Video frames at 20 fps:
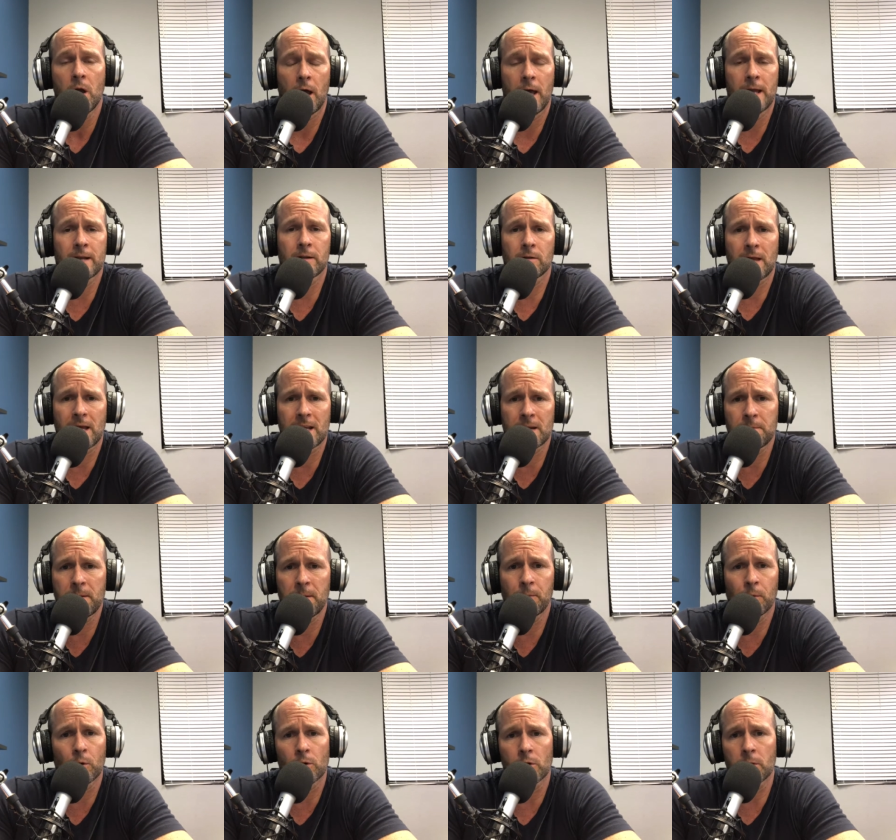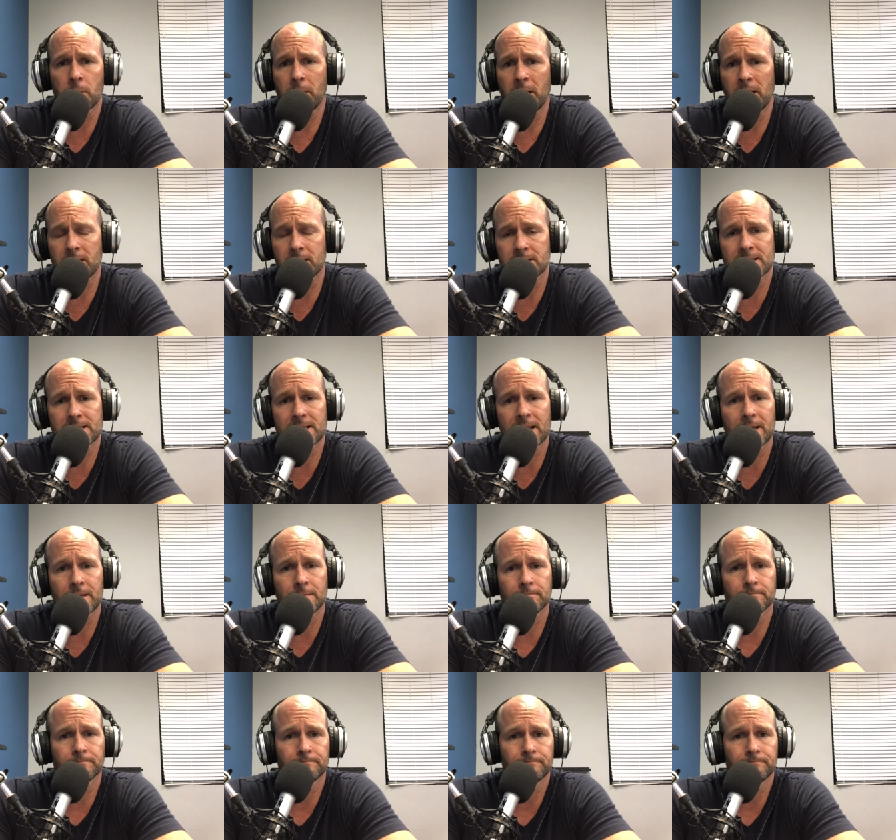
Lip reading: And a lot of people go to bed at, say,